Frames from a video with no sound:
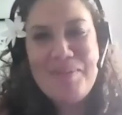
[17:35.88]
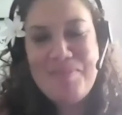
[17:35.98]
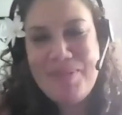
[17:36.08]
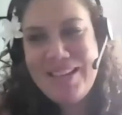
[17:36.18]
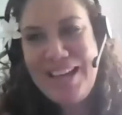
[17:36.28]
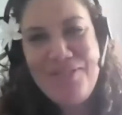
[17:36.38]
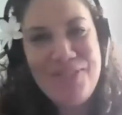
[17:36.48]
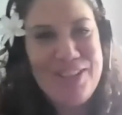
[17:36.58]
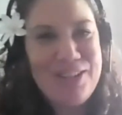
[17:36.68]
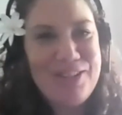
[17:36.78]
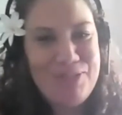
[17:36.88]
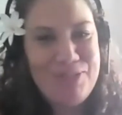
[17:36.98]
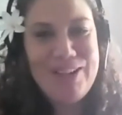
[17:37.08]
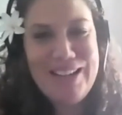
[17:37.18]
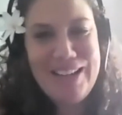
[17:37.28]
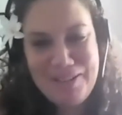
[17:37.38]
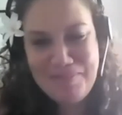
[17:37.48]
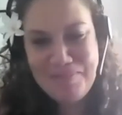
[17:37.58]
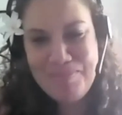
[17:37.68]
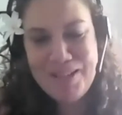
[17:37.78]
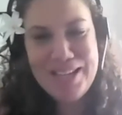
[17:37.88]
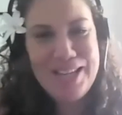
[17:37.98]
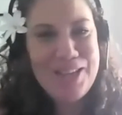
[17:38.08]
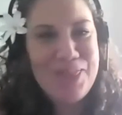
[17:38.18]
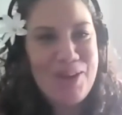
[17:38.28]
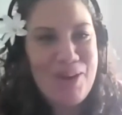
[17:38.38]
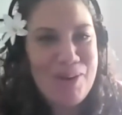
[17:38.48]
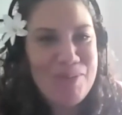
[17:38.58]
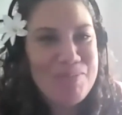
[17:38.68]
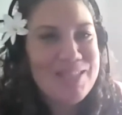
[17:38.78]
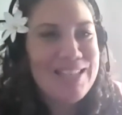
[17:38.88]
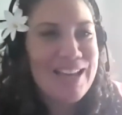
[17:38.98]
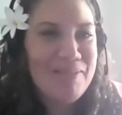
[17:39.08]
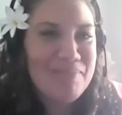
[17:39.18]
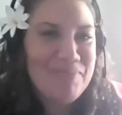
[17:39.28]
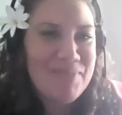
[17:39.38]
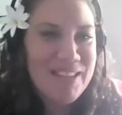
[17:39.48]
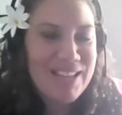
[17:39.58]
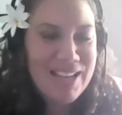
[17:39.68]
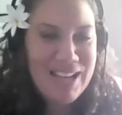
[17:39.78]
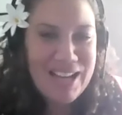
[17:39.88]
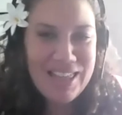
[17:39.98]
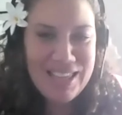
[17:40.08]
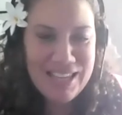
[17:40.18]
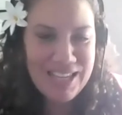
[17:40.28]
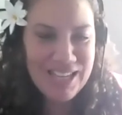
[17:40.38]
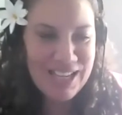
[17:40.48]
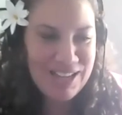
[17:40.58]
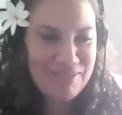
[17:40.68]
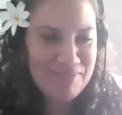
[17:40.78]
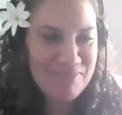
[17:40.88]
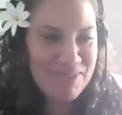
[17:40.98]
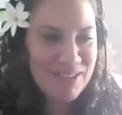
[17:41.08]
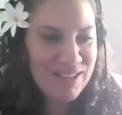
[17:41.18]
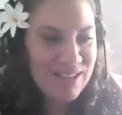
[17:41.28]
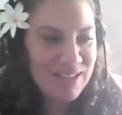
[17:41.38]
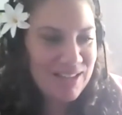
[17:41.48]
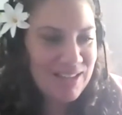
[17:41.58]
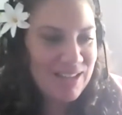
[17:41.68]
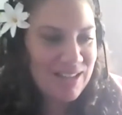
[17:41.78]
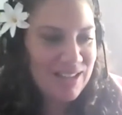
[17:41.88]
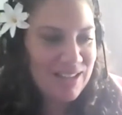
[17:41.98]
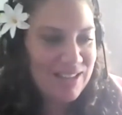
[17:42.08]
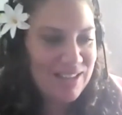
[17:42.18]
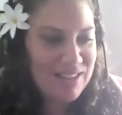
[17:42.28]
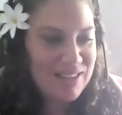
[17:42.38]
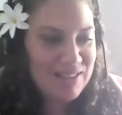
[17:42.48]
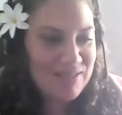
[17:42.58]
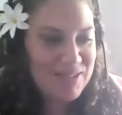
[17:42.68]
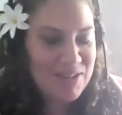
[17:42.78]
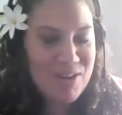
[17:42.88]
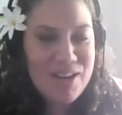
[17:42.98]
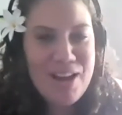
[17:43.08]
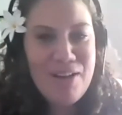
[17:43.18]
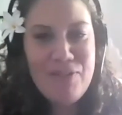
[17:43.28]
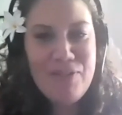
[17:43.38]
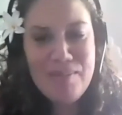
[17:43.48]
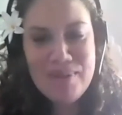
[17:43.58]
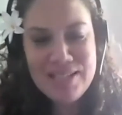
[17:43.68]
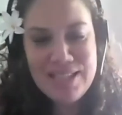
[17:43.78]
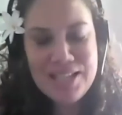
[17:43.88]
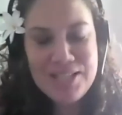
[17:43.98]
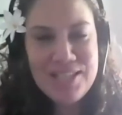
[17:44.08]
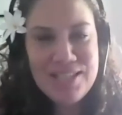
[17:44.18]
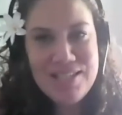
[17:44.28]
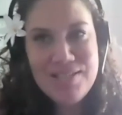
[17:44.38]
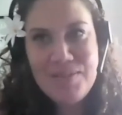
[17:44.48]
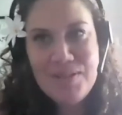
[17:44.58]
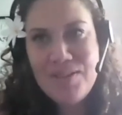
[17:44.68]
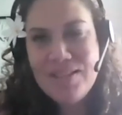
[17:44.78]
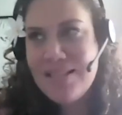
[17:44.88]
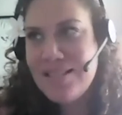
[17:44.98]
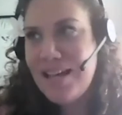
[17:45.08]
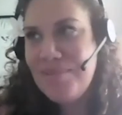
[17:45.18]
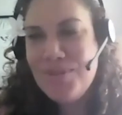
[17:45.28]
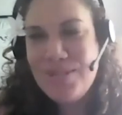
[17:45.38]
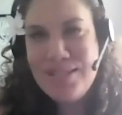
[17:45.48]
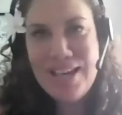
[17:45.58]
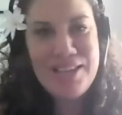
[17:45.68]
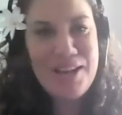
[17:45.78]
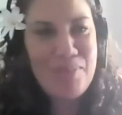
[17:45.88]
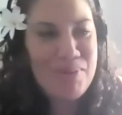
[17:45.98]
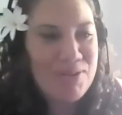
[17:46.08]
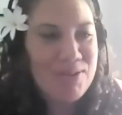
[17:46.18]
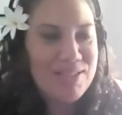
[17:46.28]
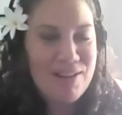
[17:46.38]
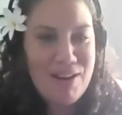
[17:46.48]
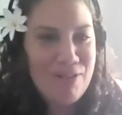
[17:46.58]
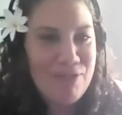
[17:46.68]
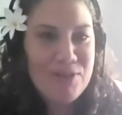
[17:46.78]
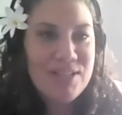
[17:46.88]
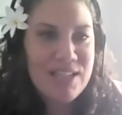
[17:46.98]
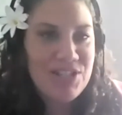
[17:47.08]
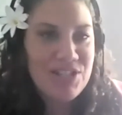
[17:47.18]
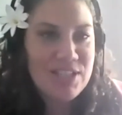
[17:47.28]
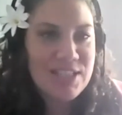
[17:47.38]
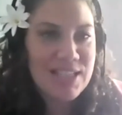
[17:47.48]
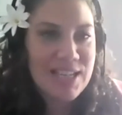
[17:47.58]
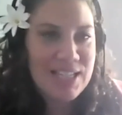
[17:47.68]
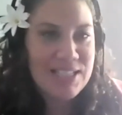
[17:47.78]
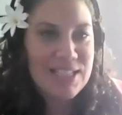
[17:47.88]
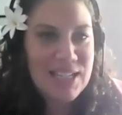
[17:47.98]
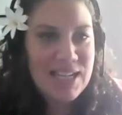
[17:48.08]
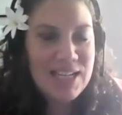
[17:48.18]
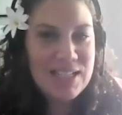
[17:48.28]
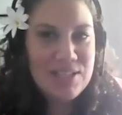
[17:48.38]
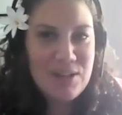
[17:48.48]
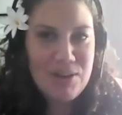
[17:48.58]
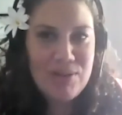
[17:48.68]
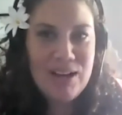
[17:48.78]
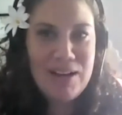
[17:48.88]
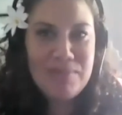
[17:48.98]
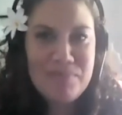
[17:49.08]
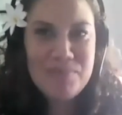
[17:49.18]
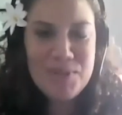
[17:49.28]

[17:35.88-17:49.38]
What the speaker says: a big advocate for beginning in the homes. I think, in our families, that's, there's a Samoan saying that our parents are our first teachers. And so,